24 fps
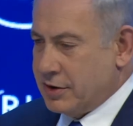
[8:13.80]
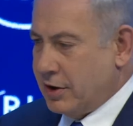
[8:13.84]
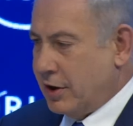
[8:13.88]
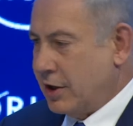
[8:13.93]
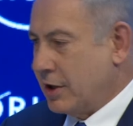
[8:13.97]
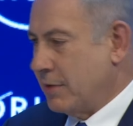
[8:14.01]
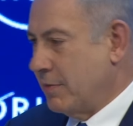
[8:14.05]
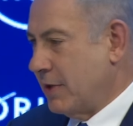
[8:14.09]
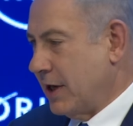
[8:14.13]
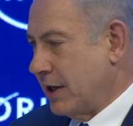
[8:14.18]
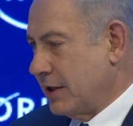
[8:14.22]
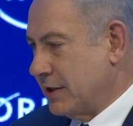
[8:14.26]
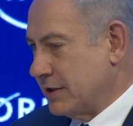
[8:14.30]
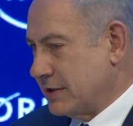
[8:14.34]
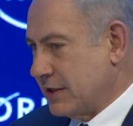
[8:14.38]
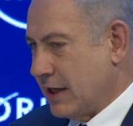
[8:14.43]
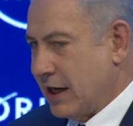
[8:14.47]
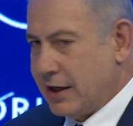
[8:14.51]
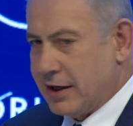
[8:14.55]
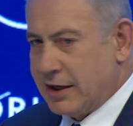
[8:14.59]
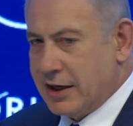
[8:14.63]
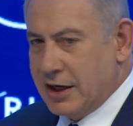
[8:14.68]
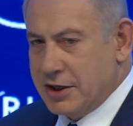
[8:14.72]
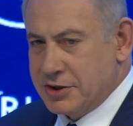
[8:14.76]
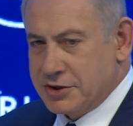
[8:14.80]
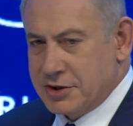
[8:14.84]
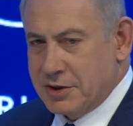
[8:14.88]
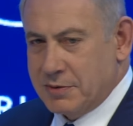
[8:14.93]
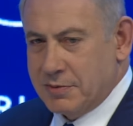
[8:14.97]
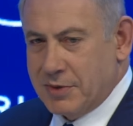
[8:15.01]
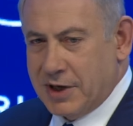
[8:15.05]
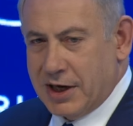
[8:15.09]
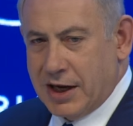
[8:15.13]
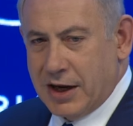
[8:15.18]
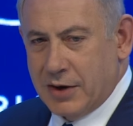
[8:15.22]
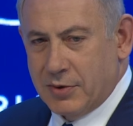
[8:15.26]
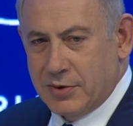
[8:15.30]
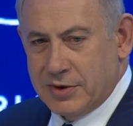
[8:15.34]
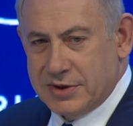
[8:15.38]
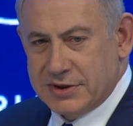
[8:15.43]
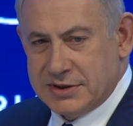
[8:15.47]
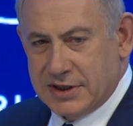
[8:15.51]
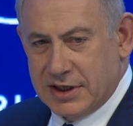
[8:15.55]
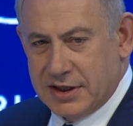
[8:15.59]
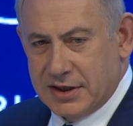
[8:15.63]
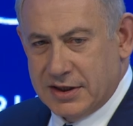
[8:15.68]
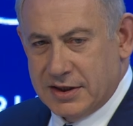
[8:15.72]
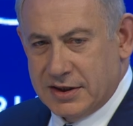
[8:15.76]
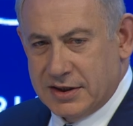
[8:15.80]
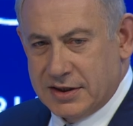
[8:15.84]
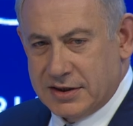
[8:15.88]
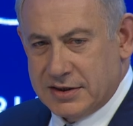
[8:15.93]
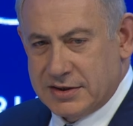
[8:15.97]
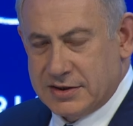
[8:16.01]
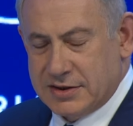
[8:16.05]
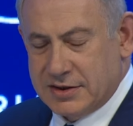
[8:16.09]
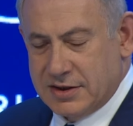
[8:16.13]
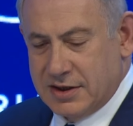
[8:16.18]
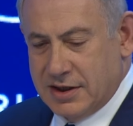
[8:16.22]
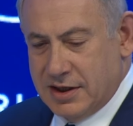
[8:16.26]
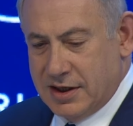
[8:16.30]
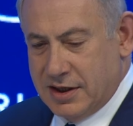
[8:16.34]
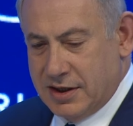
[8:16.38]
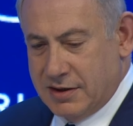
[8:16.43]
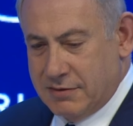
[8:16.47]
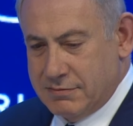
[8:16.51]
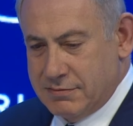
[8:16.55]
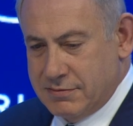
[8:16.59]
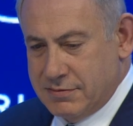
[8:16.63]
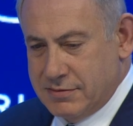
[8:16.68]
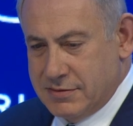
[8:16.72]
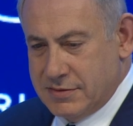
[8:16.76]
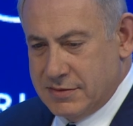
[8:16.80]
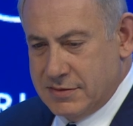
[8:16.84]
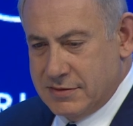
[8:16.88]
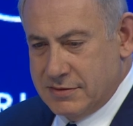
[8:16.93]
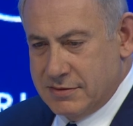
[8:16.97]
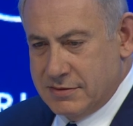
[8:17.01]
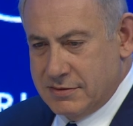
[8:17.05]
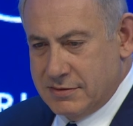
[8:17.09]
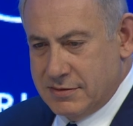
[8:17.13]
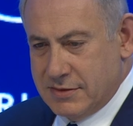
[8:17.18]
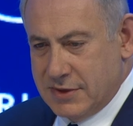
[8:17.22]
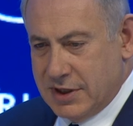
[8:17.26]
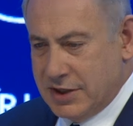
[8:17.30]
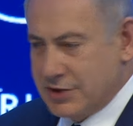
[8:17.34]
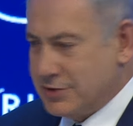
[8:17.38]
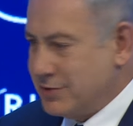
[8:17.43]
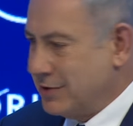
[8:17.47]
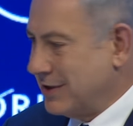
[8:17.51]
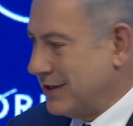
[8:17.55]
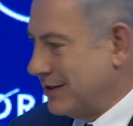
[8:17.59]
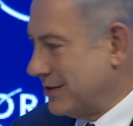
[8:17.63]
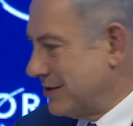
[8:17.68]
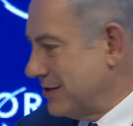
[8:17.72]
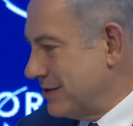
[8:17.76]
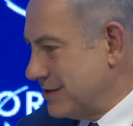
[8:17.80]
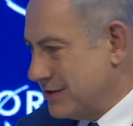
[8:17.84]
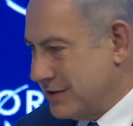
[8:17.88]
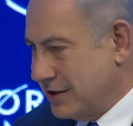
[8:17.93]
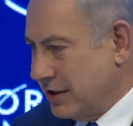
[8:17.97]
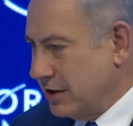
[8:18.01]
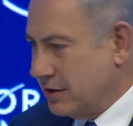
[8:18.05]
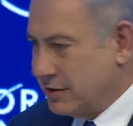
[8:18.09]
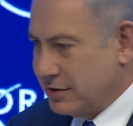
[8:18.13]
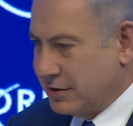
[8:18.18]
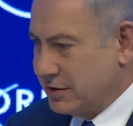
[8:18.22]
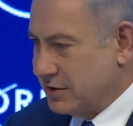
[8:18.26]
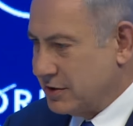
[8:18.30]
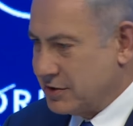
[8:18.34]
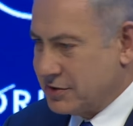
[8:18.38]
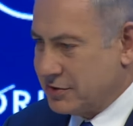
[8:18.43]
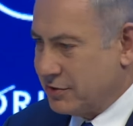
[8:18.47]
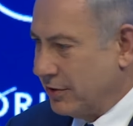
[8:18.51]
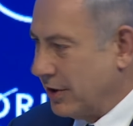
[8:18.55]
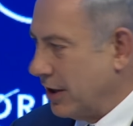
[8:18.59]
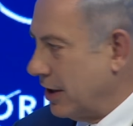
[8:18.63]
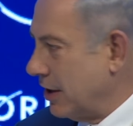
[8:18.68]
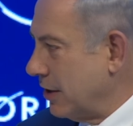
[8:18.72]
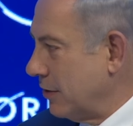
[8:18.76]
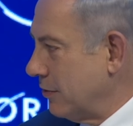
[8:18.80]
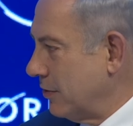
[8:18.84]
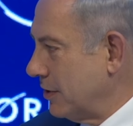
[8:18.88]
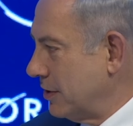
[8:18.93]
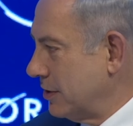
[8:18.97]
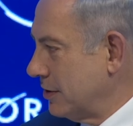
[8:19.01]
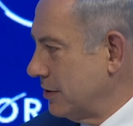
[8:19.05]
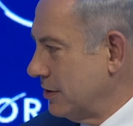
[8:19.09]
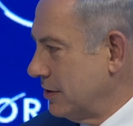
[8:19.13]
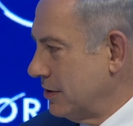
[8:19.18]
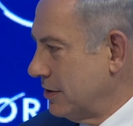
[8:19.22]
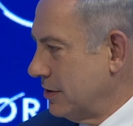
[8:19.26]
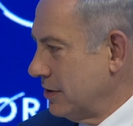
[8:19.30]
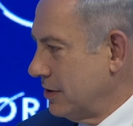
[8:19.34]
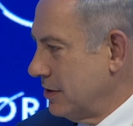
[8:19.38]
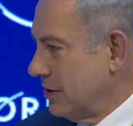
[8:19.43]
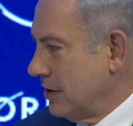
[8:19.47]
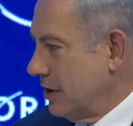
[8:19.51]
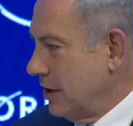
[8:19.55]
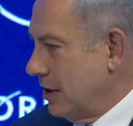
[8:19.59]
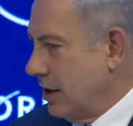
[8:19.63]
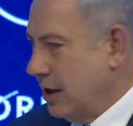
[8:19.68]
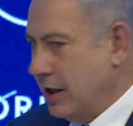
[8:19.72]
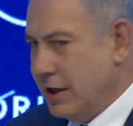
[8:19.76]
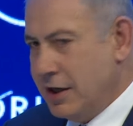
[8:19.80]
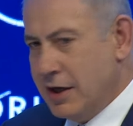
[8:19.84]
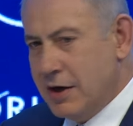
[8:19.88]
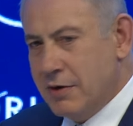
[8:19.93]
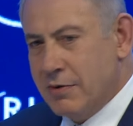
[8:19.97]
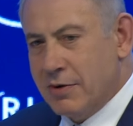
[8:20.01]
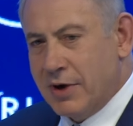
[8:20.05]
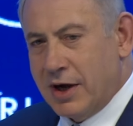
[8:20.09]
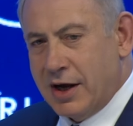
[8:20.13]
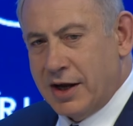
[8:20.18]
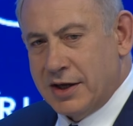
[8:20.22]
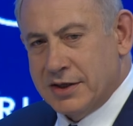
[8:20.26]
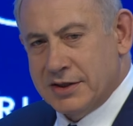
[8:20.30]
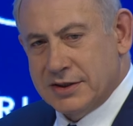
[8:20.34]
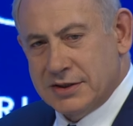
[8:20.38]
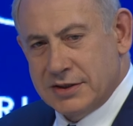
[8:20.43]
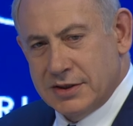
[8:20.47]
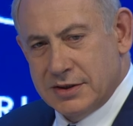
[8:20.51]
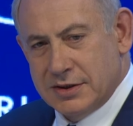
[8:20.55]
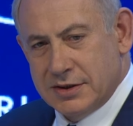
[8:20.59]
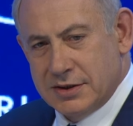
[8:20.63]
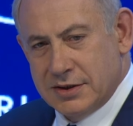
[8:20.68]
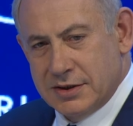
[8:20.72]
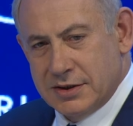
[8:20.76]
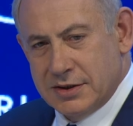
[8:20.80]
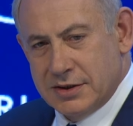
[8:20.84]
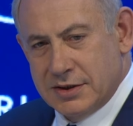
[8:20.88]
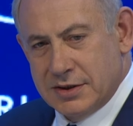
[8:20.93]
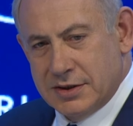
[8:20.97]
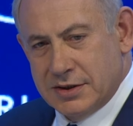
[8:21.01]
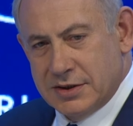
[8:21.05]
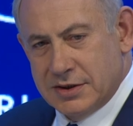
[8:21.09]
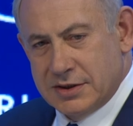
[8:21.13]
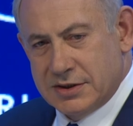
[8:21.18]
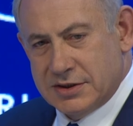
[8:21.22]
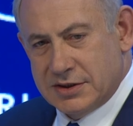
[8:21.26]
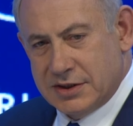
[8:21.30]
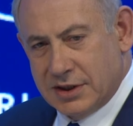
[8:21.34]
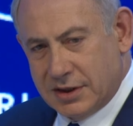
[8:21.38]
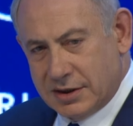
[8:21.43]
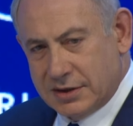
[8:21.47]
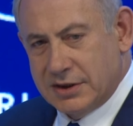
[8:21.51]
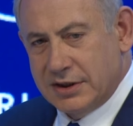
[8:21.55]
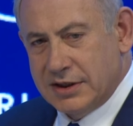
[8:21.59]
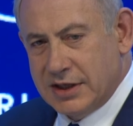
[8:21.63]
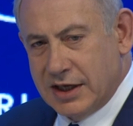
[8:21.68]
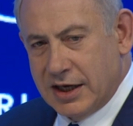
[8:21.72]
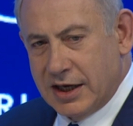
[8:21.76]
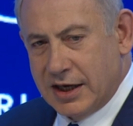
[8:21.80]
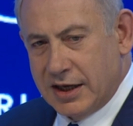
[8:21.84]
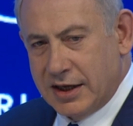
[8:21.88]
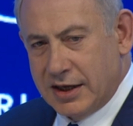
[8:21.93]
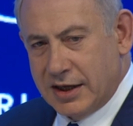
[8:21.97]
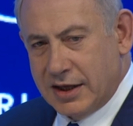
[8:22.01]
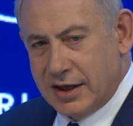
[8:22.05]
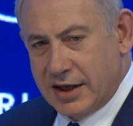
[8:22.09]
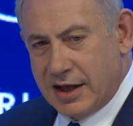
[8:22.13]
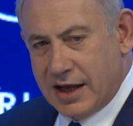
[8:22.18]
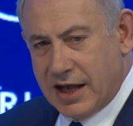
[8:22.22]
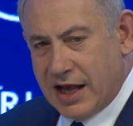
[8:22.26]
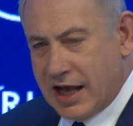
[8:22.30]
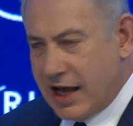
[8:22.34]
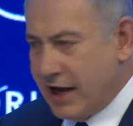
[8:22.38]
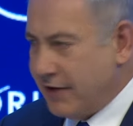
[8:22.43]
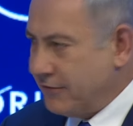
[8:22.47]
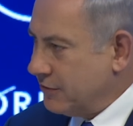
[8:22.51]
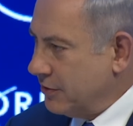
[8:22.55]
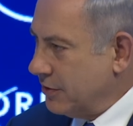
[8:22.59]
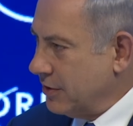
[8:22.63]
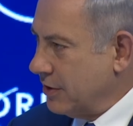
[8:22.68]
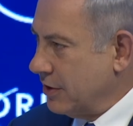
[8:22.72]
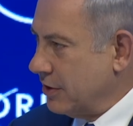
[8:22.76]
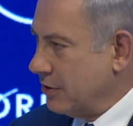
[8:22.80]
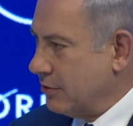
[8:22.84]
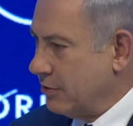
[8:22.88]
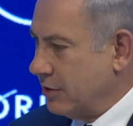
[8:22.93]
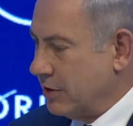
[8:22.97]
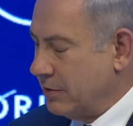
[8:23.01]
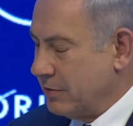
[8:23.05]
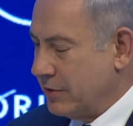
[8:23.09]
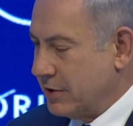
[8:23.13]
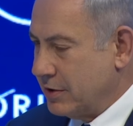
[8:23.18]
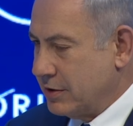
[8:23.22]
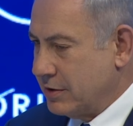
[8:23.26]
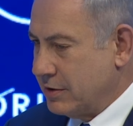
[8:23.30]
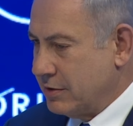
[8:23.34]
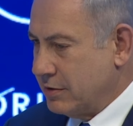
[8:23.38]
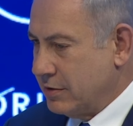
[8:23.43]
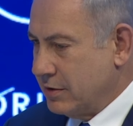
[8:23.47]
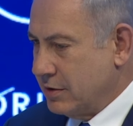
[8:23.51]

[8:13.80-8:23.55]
to talk about his allegation, but I will say this. Uh, Israel doesn't seek to destroy anyone. In Iran, still today, after the agreement,